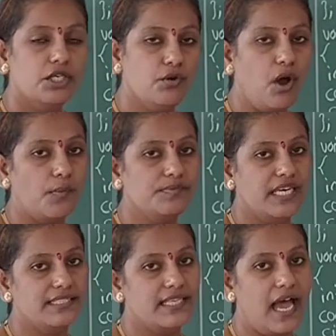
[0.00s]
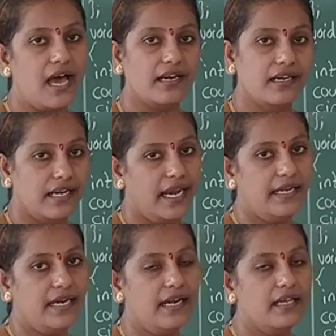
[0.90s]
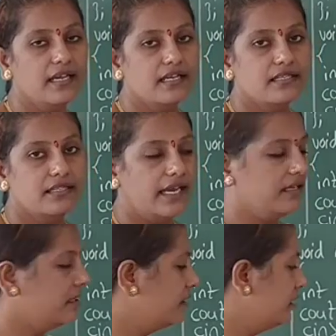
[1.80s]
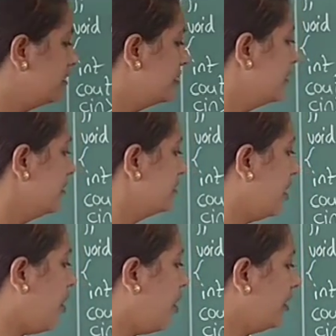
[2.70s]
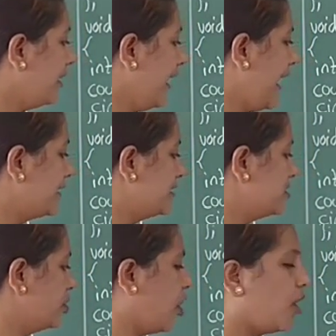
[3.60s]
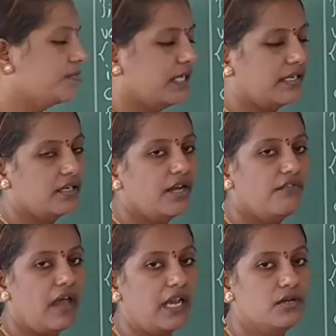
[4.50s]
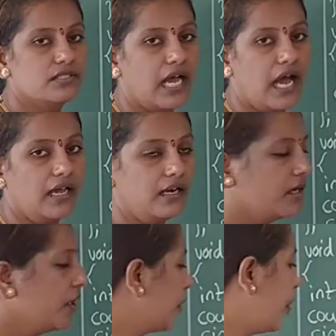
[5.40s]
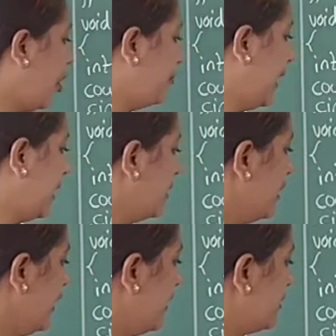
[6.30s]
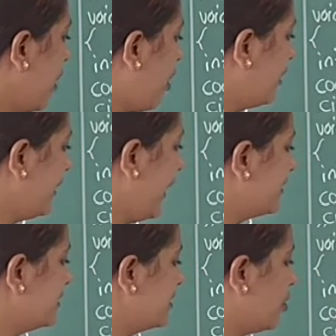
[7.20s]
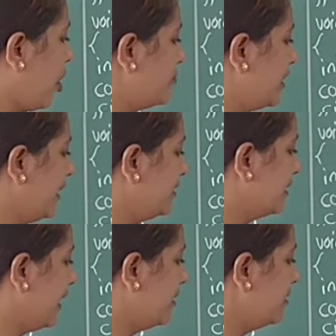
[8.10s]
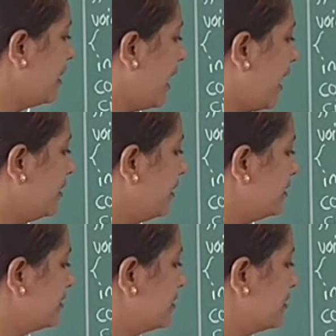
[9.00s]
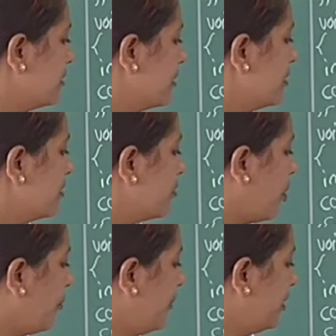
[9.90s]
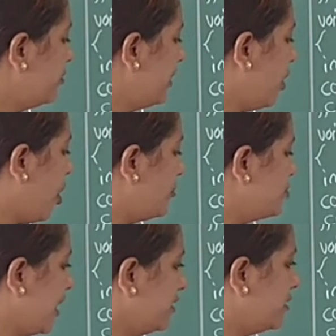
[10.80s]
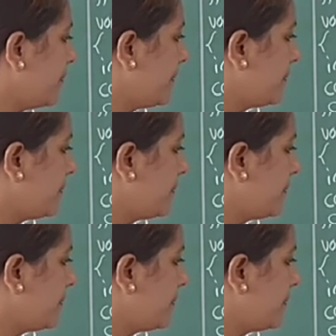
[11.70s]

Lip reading: new objects are created, then the already existing object values are copied. Here the already existing object is n and it is copied to the object